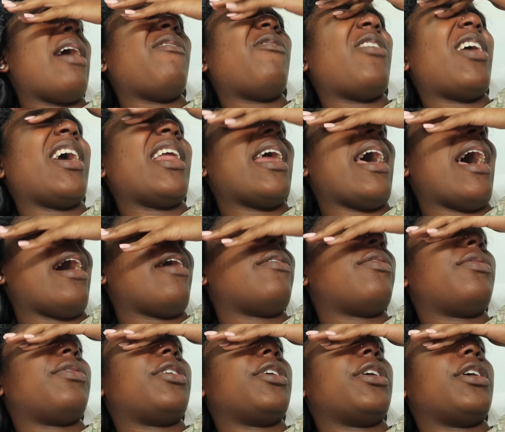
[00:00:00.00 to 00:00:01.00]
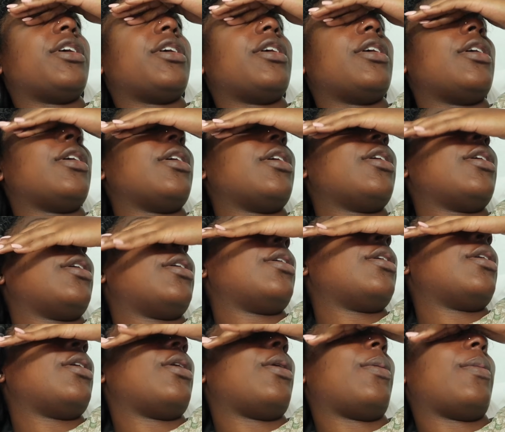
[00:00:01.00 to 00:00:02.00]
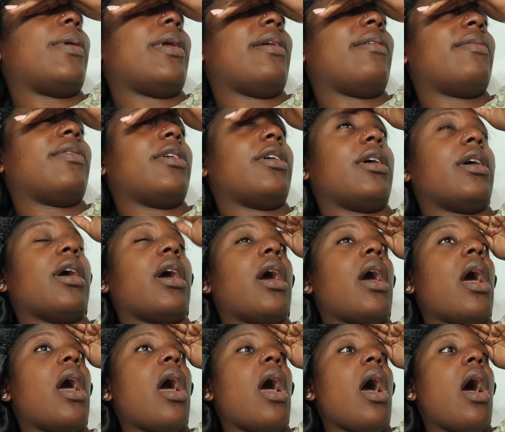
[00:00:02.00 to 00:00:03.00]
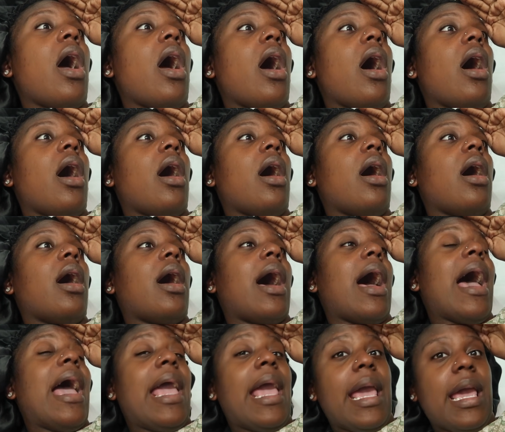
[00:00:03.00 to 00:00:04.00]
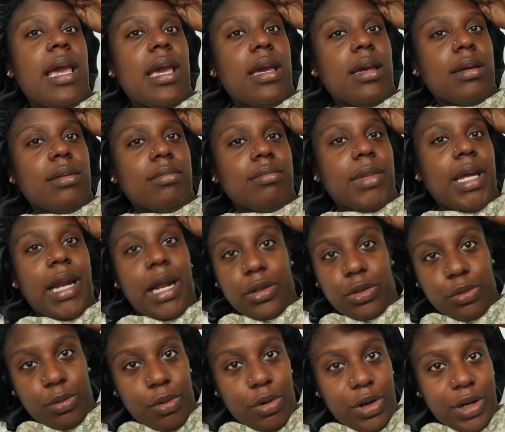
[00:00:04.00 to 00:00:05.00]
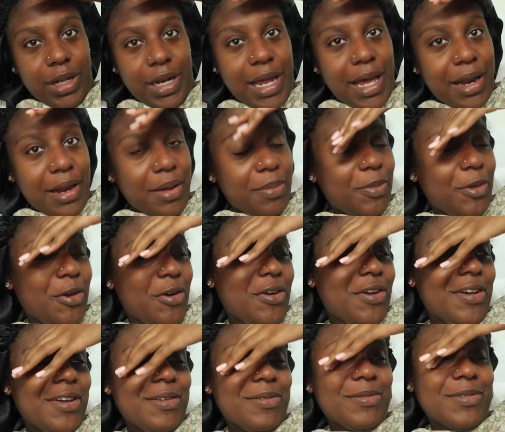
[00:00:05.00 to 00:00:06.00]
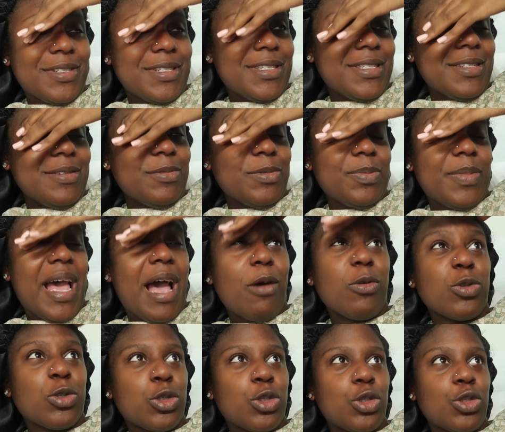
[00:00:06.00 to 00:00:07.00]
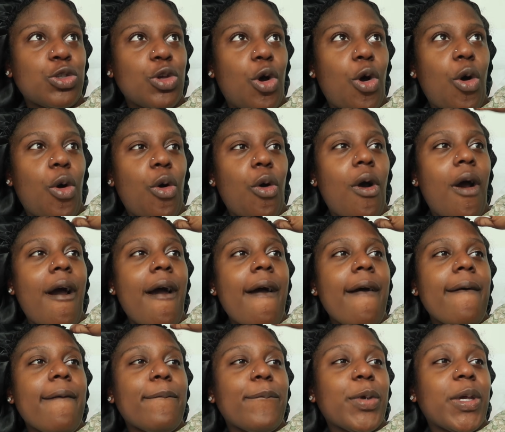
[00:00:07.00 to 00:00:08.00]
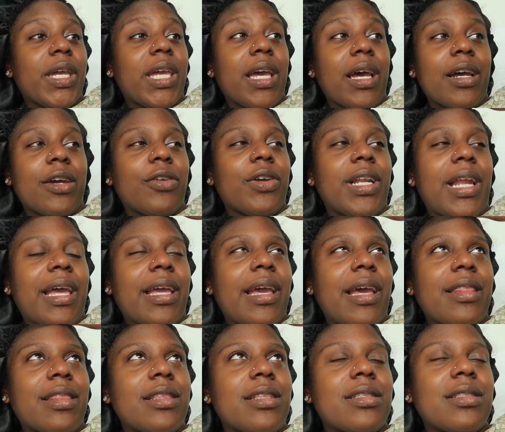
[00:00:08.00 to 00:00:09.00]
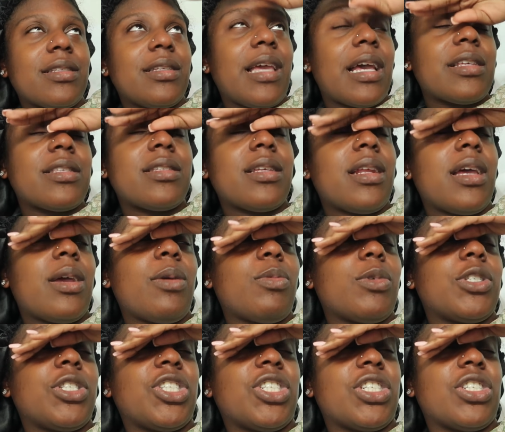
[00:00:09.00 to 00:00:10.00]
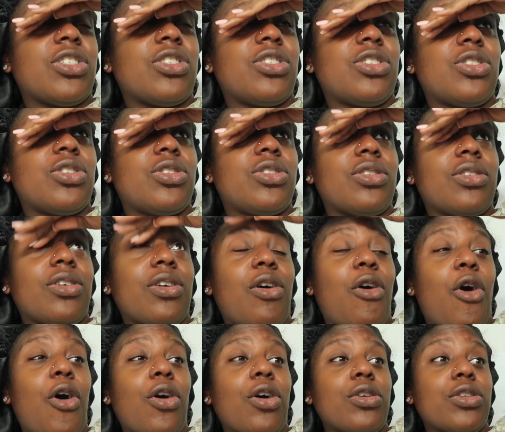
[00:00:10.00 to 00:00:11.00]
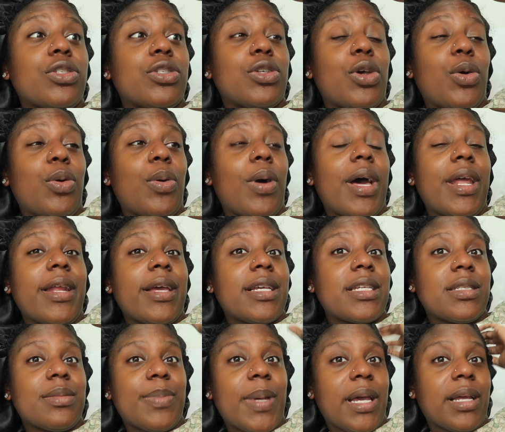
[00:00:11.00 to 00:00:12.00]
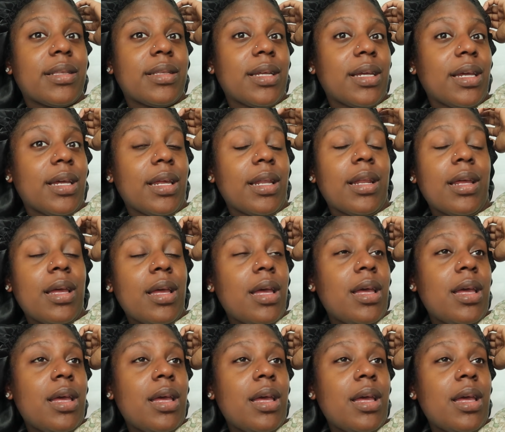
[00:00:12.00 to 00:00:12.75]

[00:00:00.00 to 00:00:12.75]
Right after or whatever, I ate and I threw all of that up, y'all. I was so freaking hungry. Like, yesterday was just all so unexpected.